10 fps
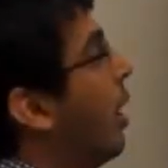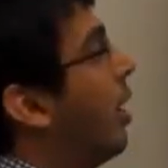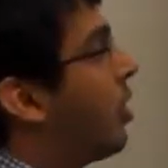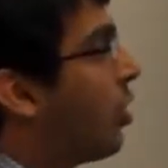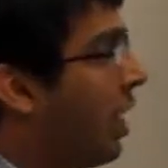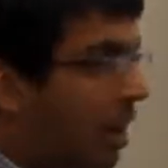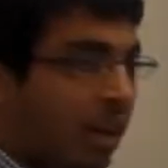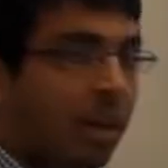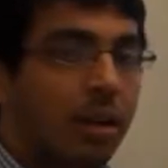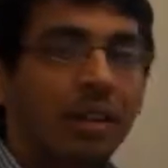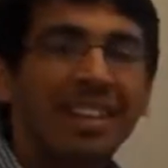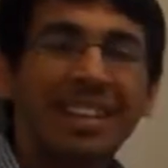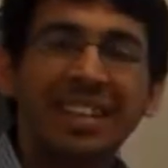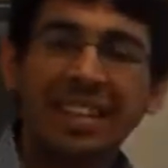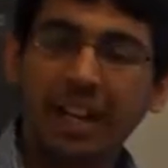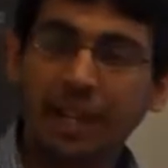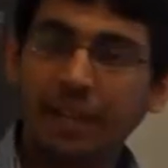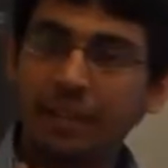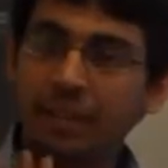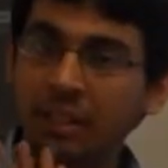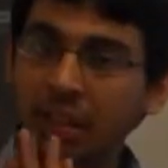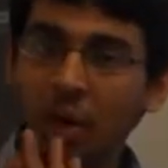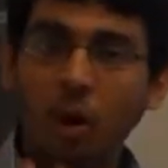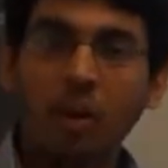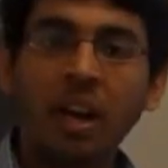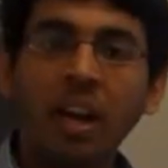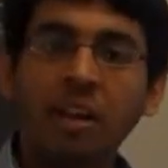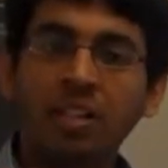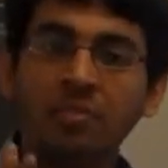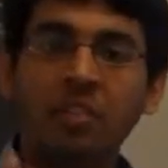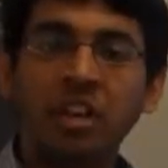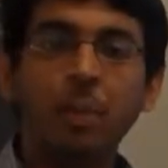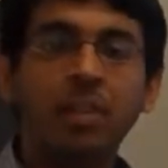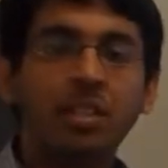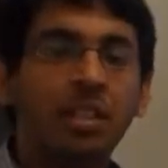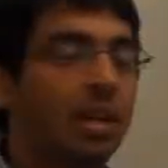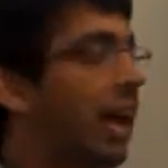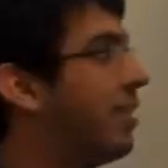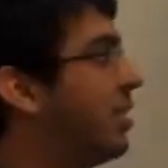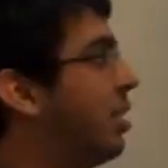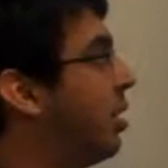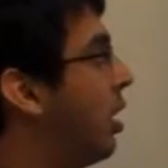So here the code rate is 50%, as in